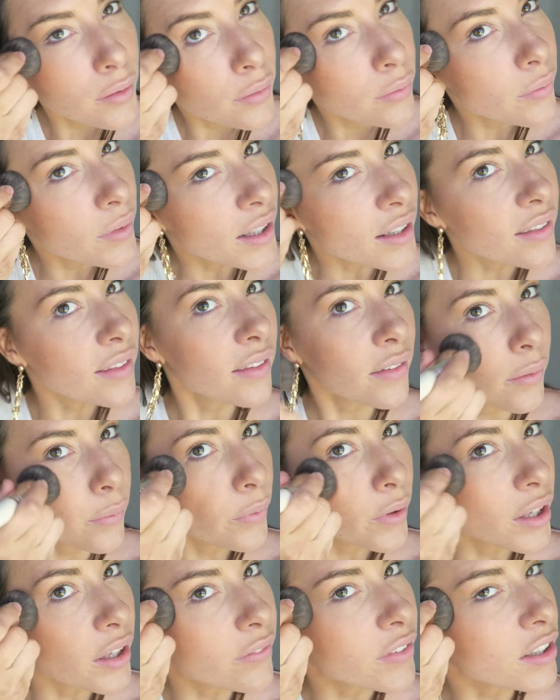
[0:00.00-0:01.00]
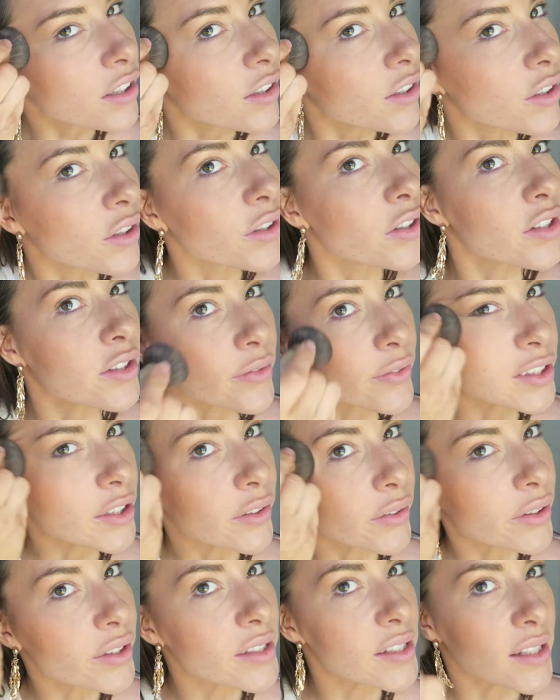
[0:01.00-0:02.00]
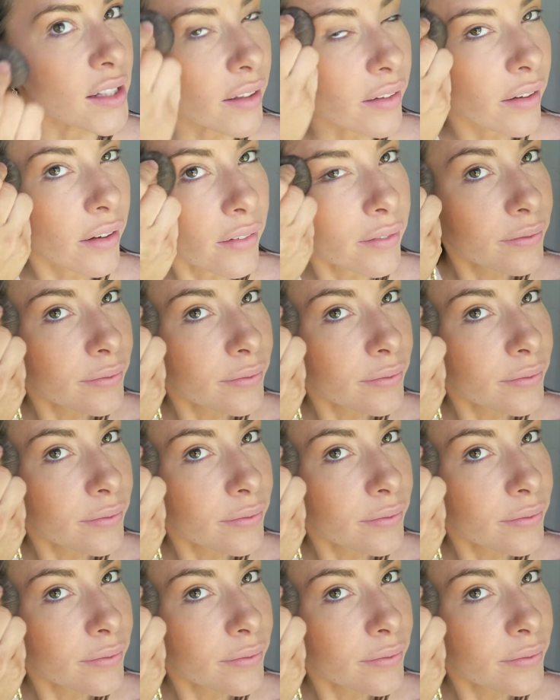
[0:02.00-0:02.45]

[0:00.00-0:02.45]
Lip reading: with whatever you use for your concealer.